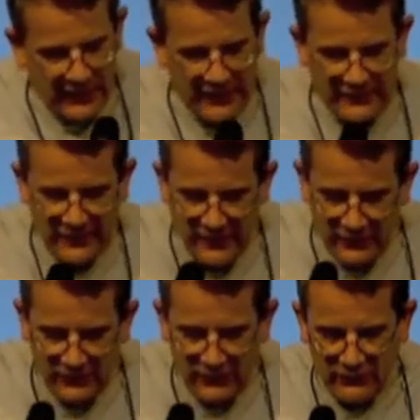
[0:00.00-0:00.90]

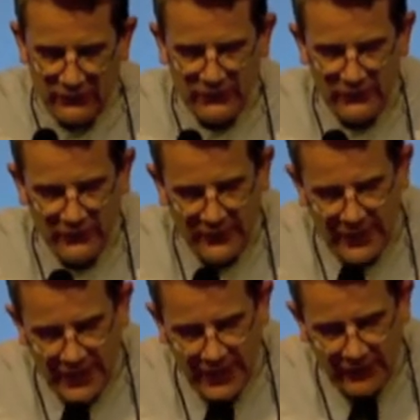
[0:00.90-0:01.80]
Catechesis
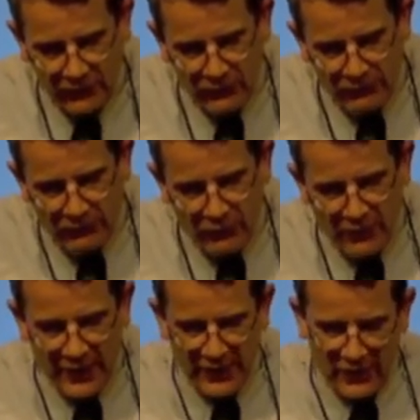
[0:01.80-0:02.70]
is a
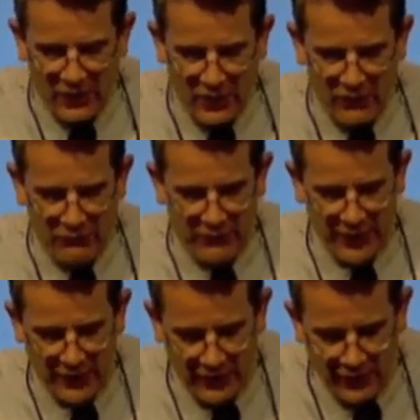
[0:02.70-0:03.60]
full and
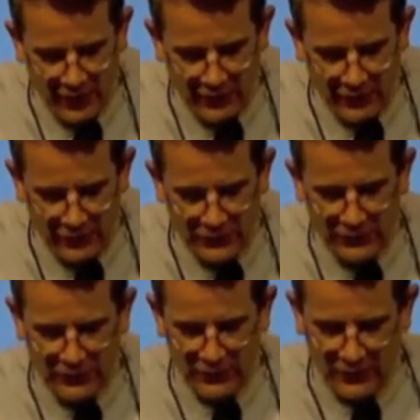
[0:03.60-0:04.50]
loving
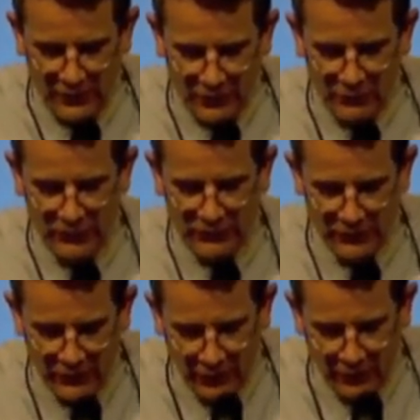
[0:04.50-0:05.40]
encounter with
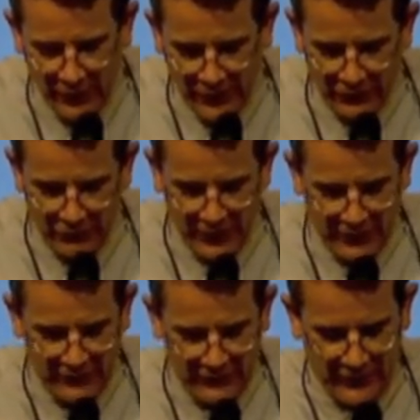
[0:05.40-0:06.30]
the Holy
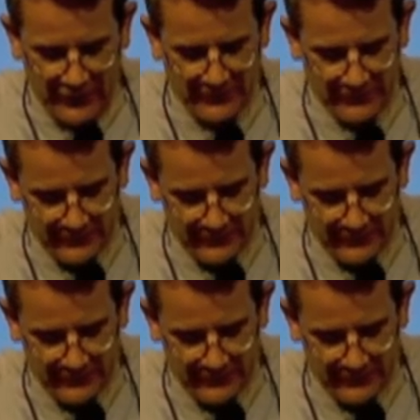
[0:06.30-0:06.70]
Trinity.